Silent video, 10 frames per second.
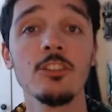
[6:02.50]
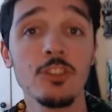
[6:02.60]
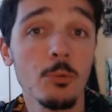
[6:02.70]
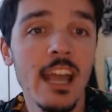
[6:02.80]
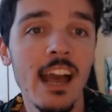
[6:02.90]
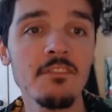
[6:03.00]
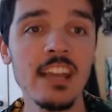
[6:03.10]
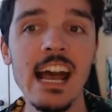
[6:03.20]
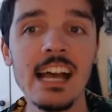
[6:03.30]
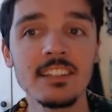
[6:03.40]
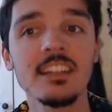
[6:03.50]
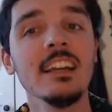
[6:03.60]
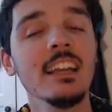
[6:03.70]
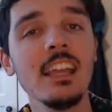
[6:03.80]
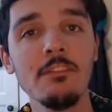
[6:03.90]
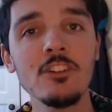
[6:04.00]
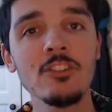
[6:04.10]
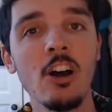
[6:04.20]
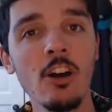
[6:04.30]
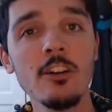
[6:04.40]
So we have to ask, if it's
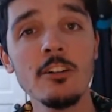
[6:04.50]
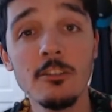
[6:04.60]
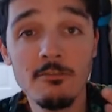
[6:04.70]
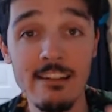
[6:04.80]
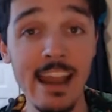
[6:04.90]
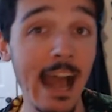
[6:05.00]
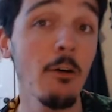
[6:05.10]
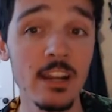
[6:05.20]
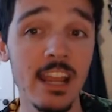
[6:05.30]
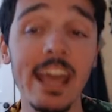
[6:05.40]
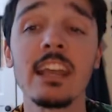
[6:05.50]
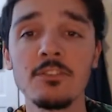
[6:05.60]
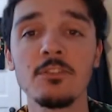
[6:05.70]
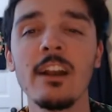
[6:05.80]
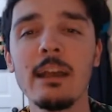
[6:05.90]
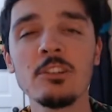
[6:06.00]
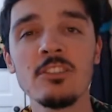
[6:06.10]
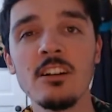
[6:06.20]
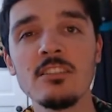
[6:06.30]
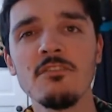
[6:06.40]
harder nowadays for
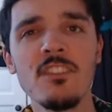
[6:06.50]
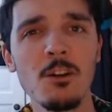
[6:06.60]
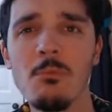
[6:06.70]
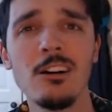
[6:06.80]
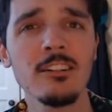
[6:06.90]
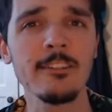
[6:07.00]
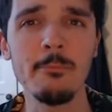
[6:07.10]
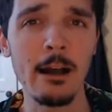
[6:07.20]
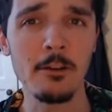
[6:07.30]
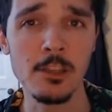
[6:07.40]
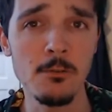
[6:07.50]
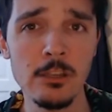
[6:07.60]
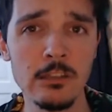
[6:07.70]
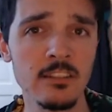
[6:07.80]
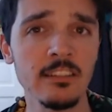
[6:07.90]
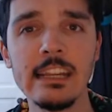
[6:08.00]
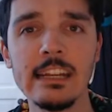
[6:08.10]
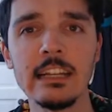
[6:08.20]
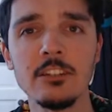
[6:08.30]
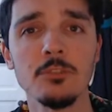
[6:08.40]
Amazon to fearmonger about unions
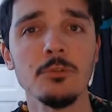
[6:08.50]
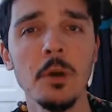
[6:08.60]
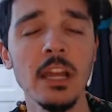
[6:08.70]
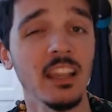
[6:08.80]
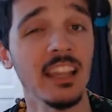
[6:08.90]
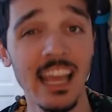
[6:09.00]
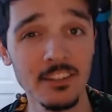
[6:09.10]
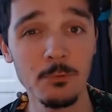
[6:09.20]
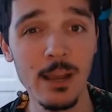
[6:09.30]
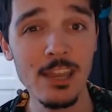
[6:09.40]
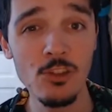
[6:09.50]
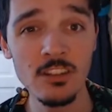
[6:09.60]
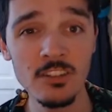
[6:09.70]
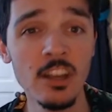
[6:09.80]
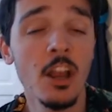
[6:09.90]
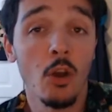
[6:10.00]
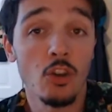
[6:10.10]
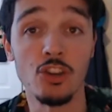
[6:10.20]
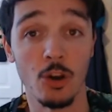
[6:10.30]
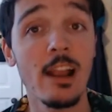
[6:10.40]
leading to less wages
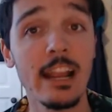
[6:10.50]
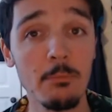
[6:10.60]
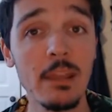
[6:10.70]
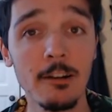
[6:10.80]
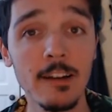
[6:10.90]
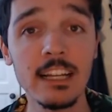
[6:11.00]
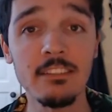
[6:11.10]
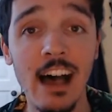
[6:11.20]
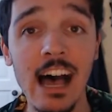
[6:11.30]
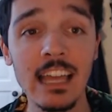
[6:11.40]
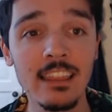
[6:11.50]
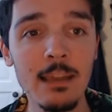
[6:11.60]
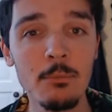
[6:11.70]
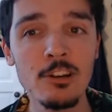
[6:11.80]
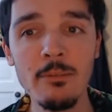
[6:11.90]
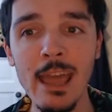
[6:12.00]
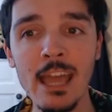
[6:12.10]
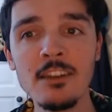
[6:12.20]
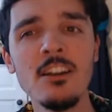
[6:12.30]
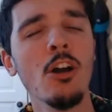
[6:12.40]
during a period of high labor
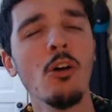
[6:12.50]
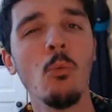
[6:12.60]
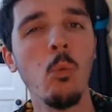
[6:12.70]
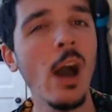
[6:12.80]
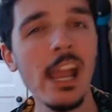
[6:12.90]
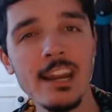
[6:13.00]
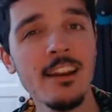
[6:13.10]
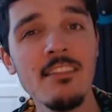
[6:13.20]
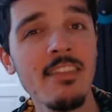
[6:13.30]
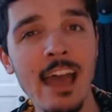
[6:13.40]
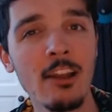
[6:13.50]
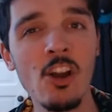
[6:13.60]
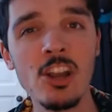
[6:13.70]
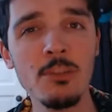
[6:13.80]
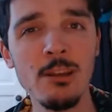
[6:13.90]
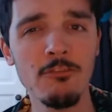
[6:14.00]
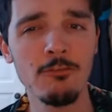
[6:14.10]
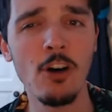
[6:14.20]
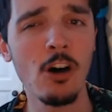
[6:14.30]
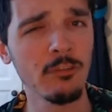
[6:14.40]
demand, why didn't that argument
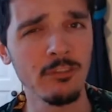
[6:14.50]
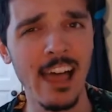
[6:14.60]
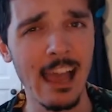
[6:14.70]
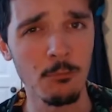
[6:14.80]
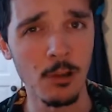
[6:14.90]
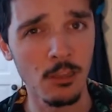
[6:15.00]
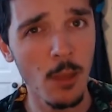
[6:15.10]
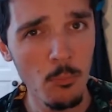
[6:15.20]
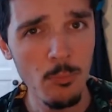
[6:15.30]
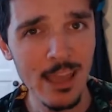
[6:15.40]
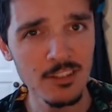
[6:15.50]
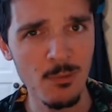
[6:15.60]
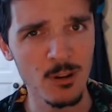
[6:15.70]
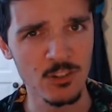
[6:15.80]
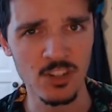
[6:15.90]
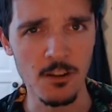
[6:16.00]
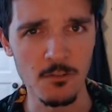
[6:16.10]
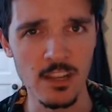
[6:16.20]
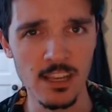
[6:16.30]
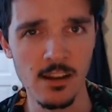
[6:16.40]
fall flat with Bessemer's
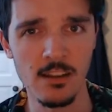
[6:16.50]
union?